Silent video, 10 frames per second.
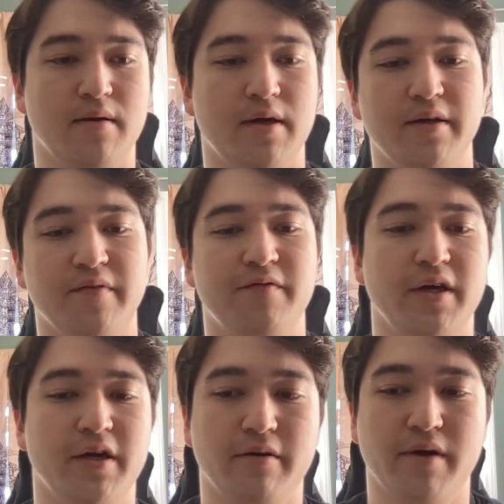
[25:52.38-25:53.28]

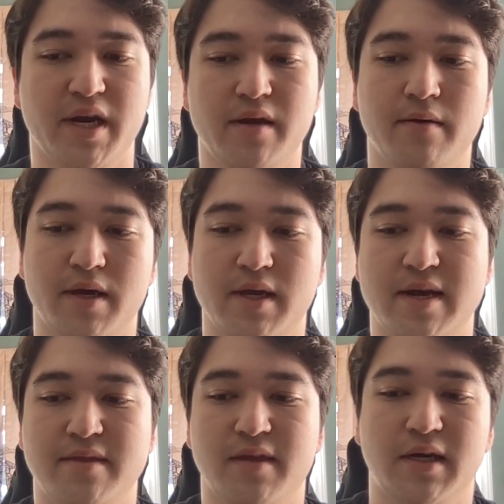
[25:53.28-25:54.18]
definitely agree. And
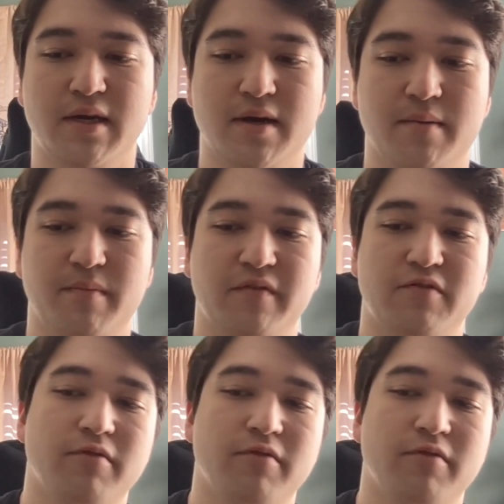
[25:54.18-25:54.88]
I think if